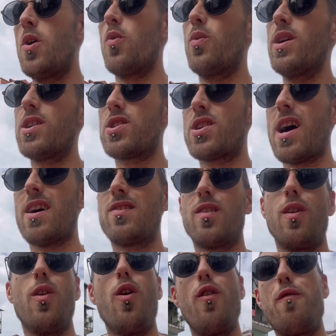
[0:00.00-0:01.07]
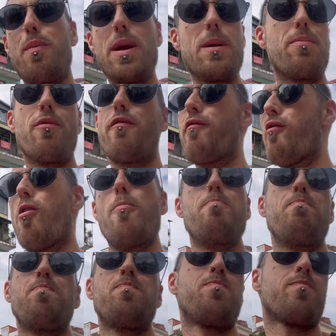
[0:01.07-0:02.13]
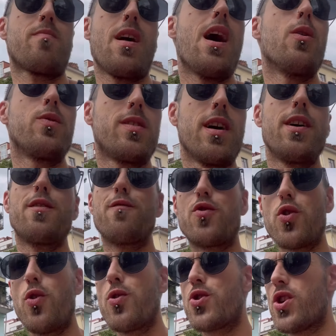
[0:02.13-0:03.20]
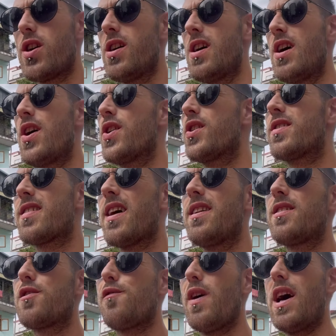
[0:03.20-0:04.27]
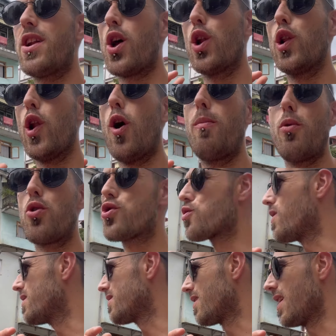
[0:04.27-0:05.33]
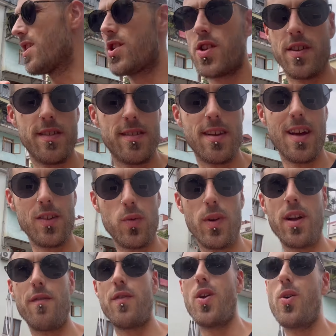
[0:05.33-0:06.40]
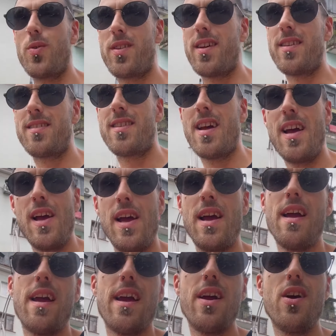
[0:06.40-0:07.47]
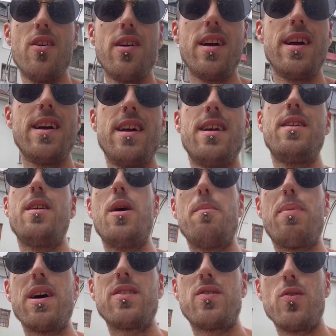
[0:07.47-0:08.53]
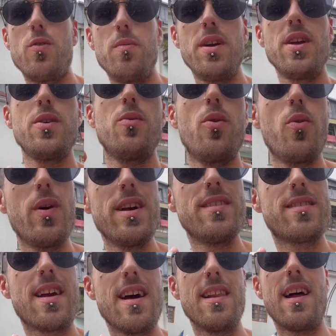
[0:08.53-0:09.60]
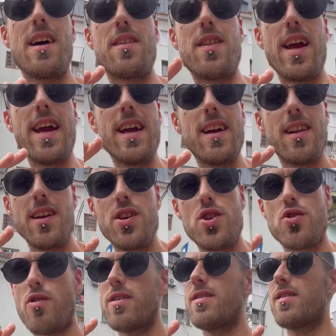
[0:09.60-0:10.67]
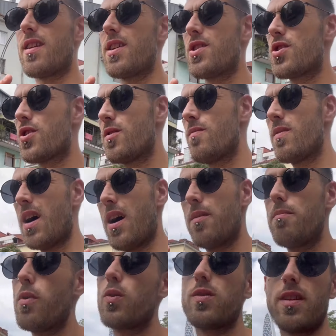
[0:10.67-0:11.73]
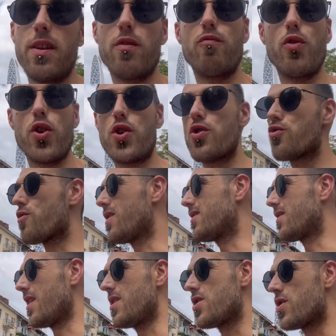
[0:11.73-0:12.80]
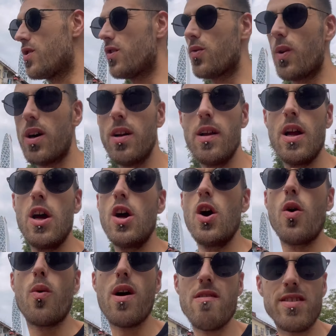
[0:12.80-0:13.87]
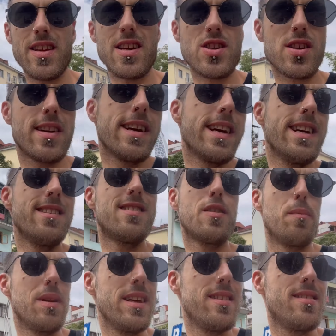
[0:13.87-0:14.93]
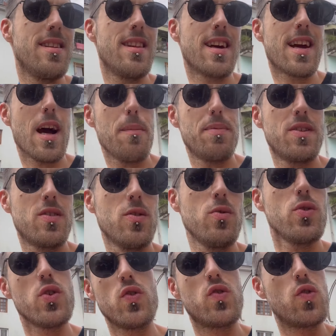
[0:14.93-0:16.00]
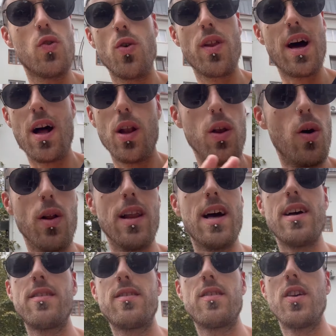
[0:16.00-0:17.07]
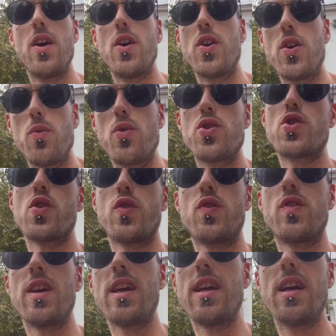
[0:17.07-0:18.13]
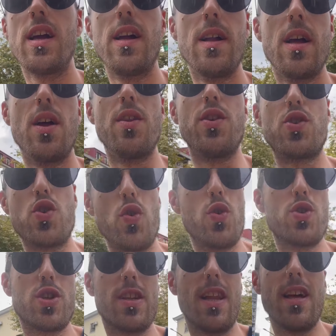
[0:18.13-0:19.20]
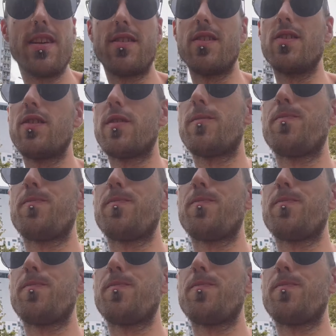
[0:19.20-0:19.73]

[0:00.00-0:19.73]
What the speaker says: which has a lot of people from outside of Georgia, you tend to find a lot more translations. That's what I've noticed. Here in Batumi, you always get like the English translation and mostly the Russian translation as well. Whereas actually in Tbilisi, the capital, you saw that a lot less. You would just see the Georgian letters.